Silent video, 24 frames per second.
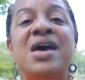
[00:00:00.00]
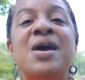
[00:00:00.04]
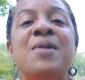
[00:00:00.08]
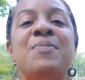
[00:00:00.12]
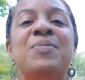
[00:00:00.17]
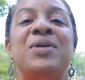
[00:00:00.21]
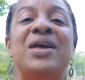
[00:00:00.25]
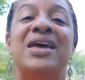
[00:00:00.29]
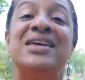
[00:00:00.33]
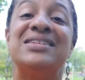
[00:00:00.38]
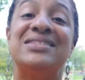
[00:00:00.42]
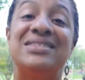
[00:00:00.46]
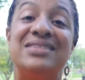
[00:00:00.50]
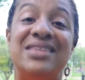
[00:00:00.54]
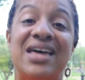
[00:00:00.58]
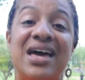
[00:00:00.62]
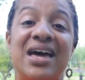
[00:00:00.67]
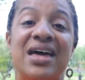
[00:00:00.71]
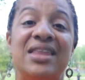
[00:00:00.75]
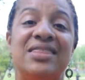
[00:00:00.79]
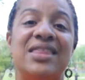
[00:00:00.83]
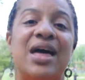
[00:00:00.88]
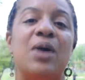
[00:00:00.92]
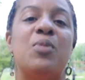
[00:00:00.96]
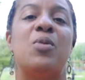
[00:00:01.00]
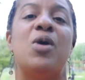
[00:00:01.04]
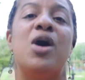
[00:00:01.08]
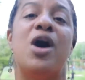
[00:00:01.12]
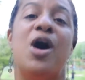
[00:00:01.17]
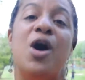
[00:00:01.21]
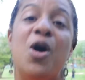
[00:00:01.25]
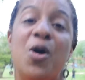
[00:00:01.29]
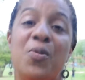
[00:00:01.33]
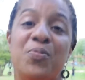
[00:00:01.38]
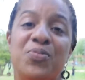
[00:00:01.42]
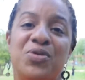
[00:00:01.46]
Because then that will
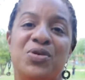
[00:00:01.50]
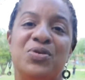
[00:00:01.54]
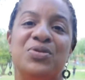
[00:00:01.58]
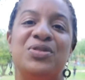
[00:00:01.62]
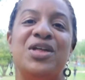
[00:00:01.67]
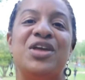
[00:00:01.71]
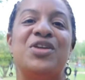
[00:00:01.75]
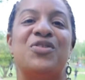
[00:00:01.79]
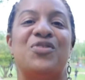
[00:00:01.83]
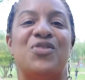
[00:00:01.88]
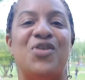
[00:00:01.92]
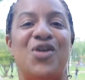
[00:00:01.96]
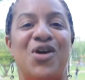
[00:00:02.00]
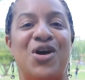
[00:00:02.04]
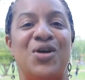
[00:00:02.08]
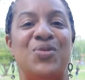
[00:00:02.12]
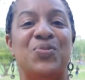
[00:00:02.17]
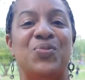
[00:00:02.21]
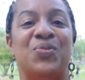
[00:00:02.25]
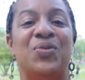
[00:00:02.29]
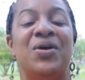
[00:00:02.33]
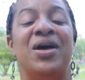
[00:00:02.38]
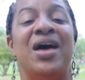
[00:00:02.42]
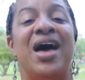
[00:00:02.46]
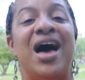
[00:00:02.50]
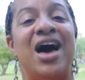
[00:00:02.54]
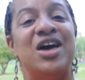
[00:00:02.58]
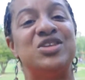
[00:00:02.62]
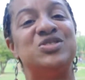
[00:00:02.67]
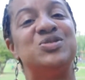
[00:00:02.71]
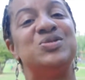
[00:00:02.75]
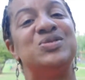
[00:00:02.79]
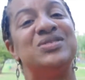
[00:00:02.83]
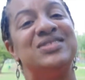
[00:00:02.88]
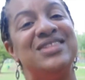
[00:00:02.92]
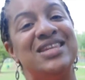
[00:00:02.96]
help you later on as
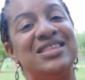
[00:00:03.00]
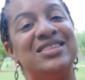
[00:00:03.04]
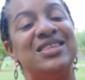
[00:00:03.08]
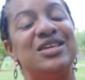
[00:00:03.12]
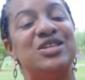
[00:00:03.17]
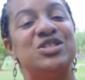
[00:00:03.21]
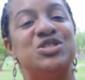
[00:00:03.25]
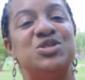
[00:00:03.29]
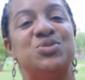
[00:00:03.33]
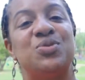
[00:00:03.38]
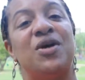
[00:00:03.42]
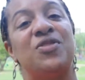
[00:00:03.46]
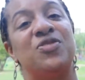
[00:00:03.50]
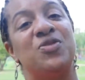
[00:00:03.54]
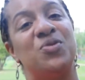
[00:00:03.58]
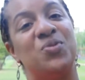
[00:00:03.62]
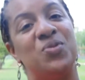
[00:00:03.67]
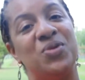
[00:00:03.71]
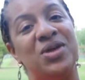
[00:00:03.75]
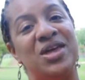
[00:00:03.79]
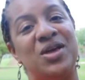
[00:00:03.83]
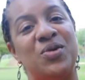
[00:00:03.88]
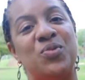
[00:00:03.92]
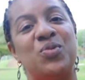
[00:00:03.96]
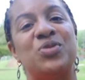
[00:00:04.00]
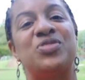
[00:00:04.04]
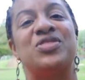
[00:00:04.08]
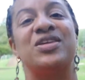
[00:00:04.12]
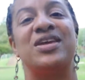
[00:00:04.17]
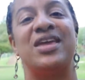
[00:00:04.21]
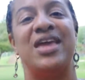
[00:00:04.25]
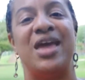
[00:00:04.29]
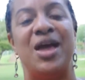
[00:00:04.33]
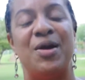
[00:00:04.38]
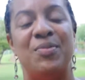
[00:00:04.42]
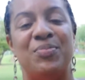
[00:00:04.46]
you see things throughout the week with the
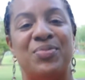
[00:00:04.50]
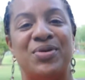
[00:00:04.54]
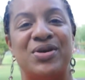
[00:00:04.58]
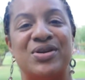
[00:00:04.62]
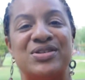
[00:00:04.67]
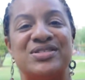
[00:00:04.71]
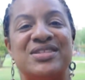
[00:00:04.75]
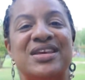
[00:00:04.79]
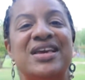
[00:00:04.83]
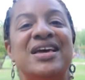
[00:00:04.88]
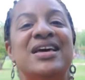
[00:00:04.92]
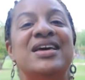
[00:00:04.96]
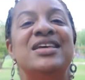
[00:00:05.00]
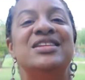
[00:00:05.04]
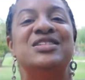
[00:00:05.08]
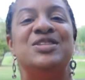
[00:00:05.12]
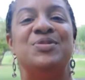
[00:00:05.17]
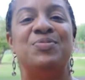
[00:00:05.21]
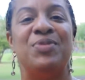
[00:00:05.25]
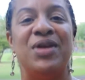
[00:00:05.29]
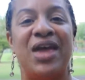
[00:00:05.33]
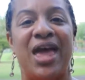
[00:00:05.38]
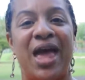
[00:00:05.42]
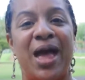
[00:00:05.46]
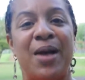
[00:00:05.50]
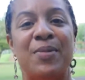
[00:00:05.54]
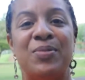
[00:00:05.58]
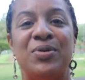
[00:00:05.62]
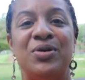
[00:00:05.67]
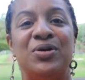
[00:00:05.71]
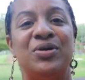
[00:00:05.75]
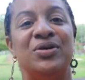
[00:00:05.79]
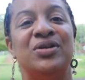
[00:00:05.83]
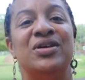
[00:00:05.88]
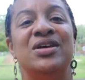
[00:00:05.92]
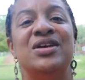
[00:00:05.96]
campers to be
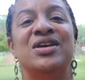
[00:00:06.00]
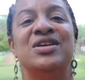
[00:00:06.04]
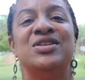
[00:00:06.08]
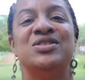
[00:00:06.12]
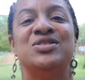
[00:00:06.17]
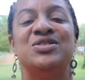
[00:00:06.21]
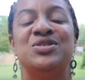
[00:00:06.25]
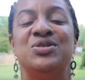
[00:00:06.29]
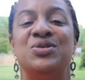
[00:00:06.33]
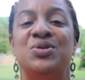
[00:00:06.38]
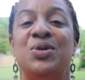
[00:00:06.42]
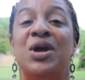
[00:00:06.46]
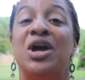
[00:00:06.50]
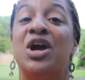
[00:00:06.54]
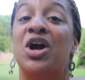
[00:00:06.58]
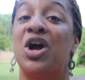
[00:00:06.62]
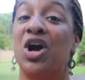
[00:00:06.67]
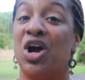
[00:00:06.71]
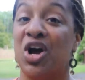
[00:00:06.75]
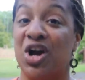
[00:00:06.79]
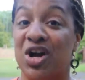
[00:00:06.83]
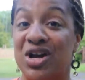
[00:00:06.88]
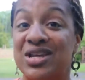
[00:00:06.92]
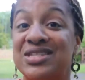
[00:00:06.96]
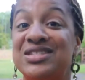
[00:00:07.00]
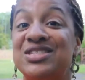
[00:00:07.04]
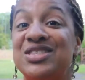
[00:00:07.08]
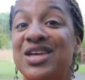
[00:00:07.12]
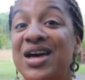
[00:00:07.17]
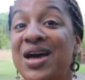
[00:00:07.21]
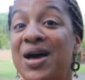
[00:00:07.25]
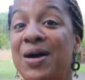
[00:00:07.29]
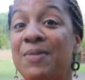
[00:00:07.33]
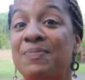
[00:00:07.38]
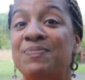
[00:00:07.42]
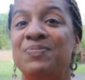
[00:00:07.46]
able to encourage
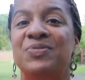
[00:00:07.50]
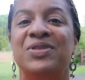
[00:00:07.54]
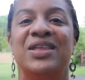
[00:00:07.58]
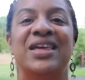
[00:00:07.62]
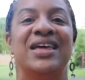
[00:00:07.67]
them.